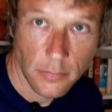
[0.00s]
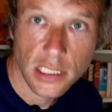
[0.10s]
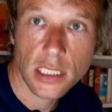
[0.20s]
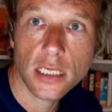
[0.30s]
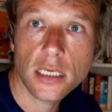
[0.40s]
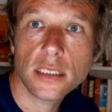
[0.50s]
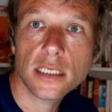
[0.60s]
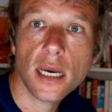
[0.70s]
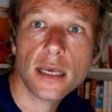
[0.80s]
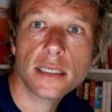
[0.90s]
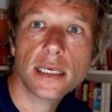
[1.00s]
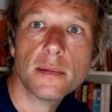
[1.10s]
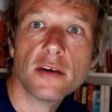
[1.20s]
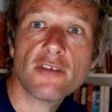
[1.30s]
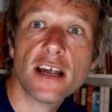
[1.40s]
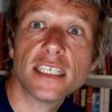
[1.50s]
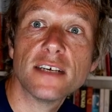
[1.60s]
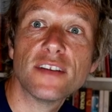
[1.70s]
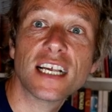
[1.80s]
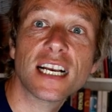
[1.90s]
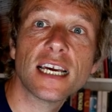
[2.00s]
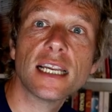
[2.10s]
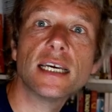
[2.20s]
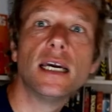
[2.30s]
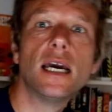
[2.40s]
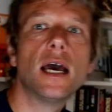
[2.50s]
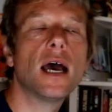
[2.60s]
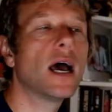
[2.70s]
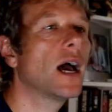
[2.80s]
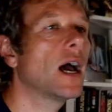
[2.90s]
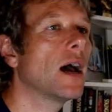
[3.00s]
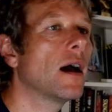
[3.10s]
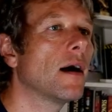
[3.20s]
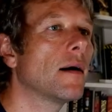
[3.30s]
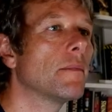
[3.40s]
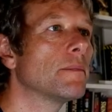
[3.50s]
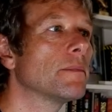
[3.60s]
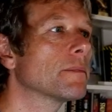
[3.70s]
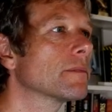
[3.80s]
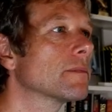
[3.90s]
so that you can see me relatively clearly. And